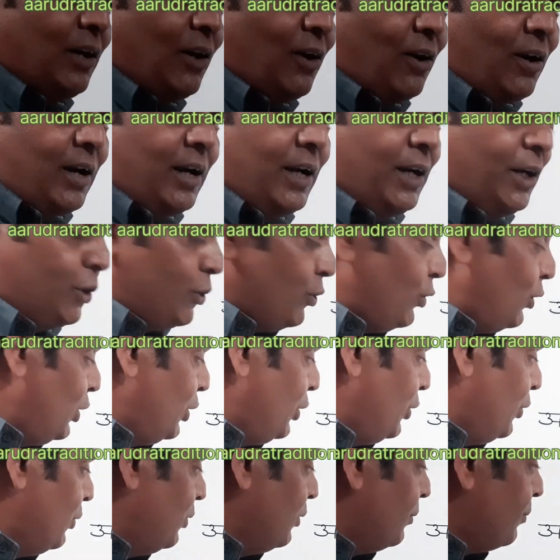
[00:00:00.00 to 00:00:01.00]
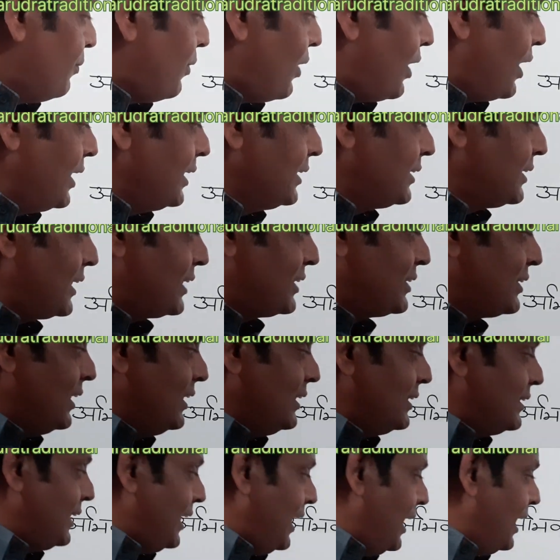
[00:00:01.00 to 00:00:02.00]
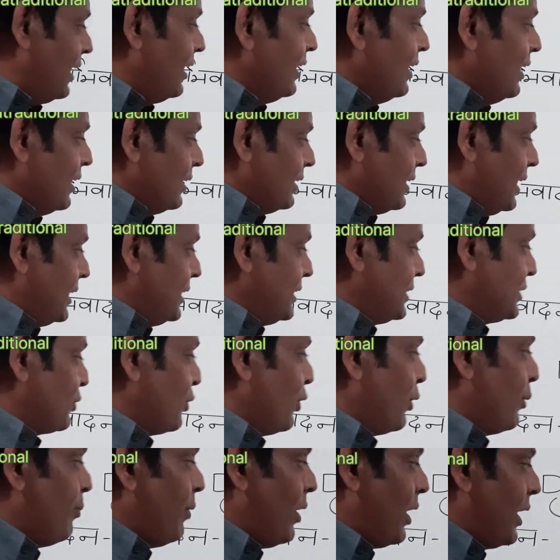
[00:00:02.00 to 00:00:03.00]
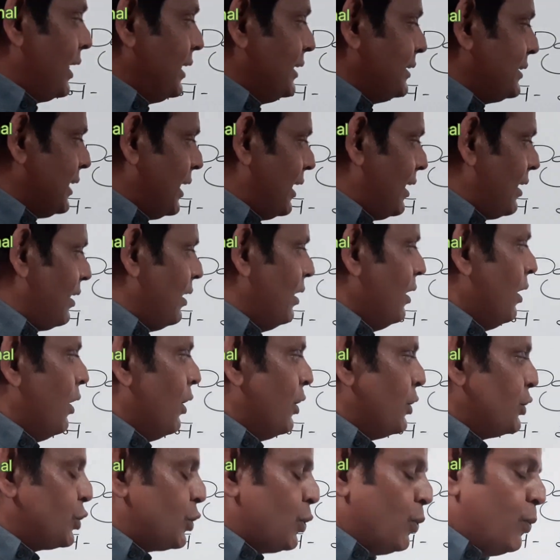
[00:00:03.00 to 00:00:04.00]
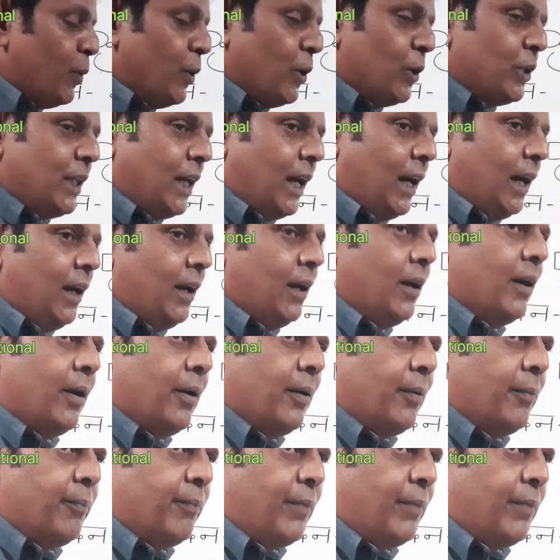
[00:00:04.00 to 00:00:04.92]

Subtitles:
already told you, morning section is there. That is good morning, sir. Subhodaya,